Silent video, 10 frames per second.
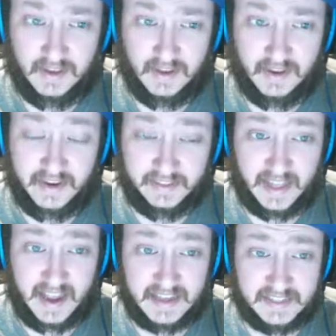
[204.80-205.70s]
And
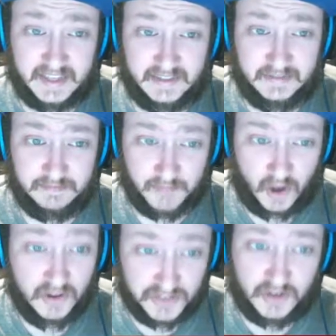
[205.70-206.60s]
last and
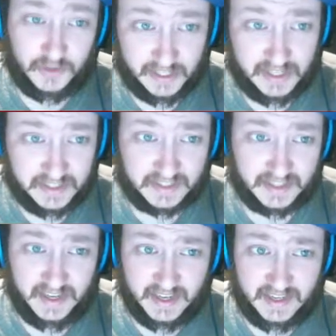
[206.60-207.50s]
also least
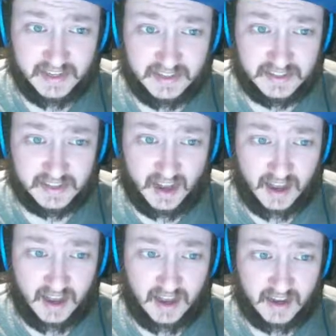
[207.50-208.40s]
is
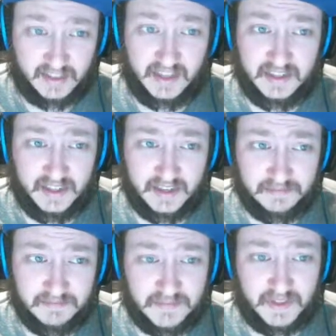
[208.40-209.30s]
uh, Glenolin,
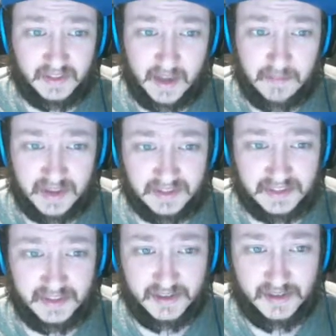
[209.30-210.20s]
the Lampent,
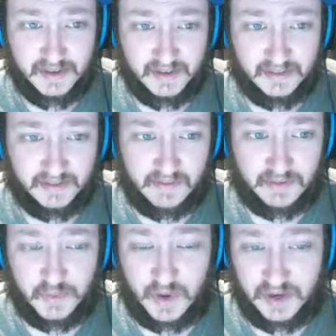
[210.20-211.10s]
level
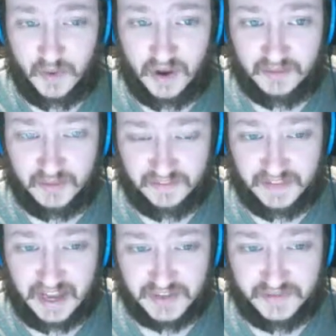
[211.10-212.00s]
21 the with true.
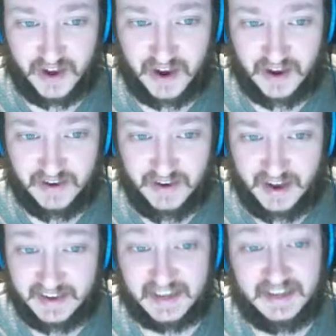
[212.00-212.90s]
Flash Fire.
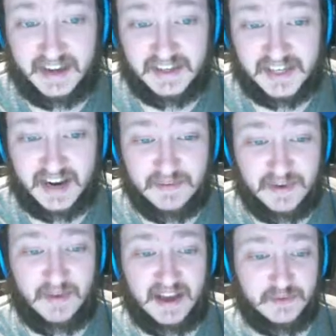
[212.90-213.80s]
He's got Nightshade,
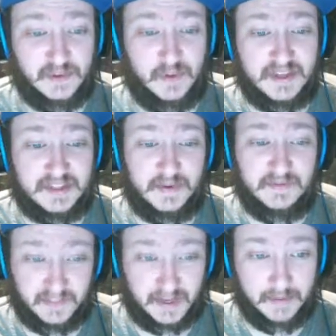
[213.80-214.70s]
Minimize, Will-O-Wisp and
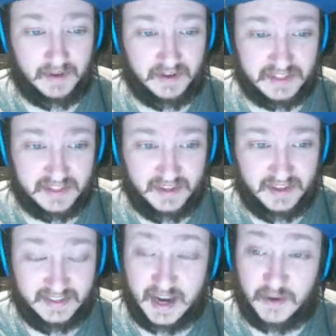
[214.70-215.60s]
Flame Burst.
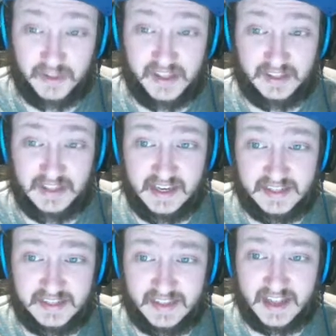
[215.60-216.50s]
It's not really the
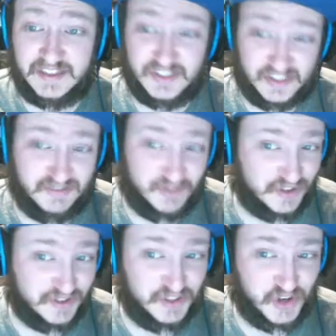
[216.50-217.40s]
least, that's Although,
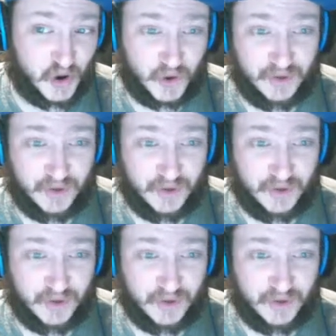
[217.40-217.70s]
just the joke.